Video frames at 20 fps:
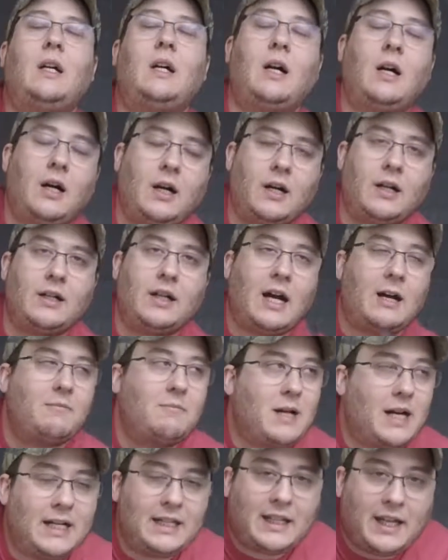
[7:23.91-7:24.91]
I
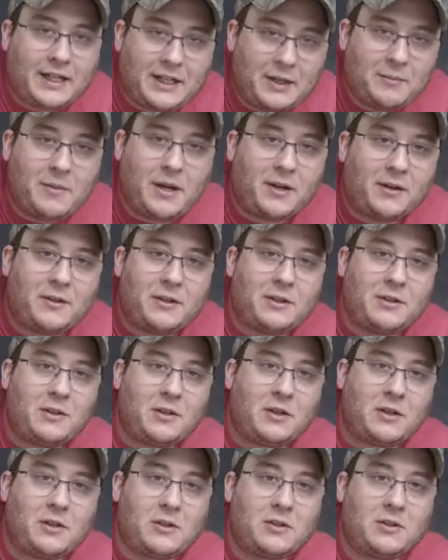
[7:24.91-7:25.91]
might like it better than
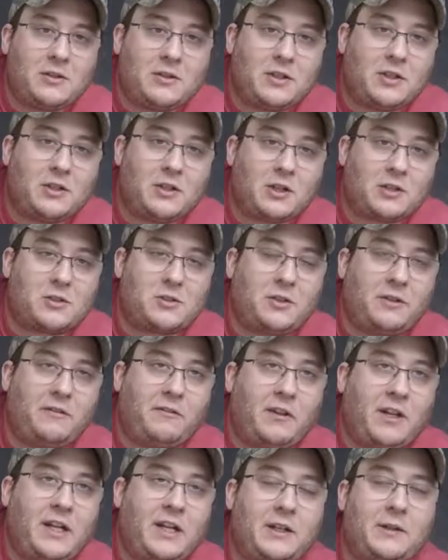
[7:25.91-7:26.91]
the Luxury
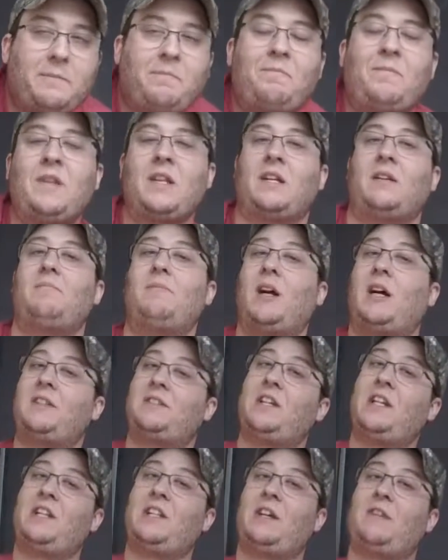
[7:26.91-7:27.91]
Flake. I'm not
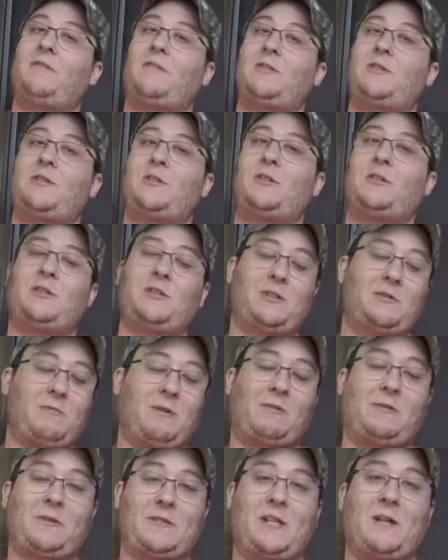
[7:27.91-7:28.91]
saying that for sure. This is
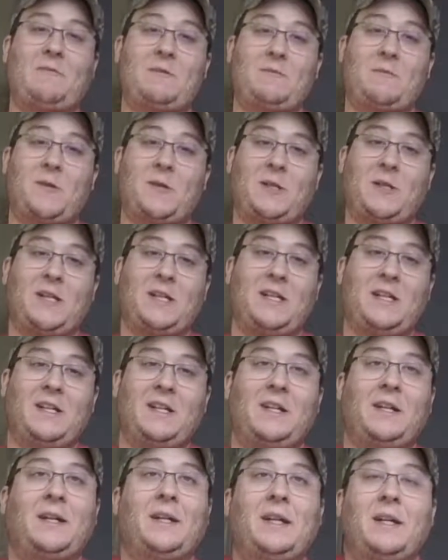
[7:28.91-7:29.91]
my first time smoking it,
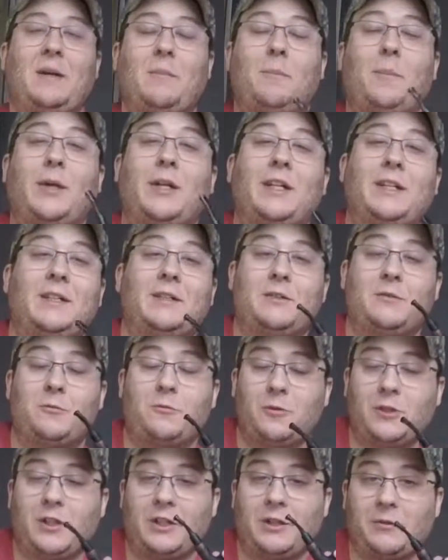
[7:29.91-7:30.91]
but it is
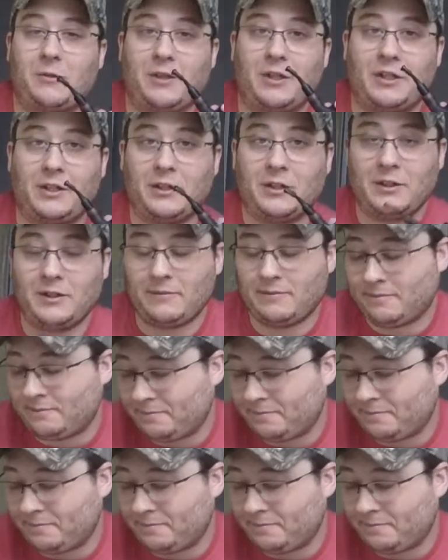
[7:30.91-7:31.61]
really, really good.